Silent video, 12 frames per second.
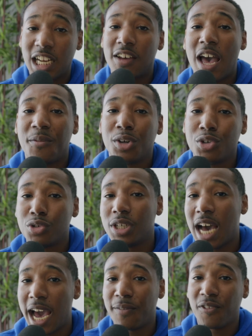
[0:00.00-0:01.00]
having to do
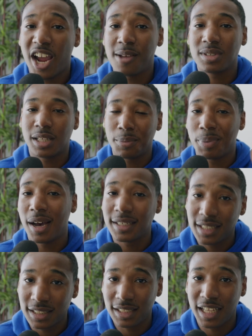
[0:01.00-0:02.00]
guide frames and then
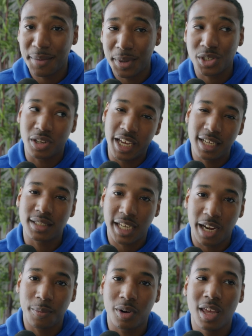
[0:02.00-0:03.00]
punch into the image on each
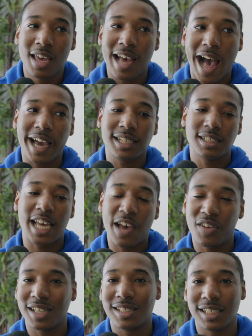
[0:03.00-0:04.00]
camera, I can just have
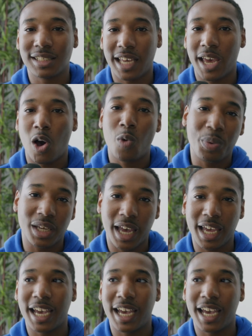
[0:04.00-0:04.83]
it at 6K open gate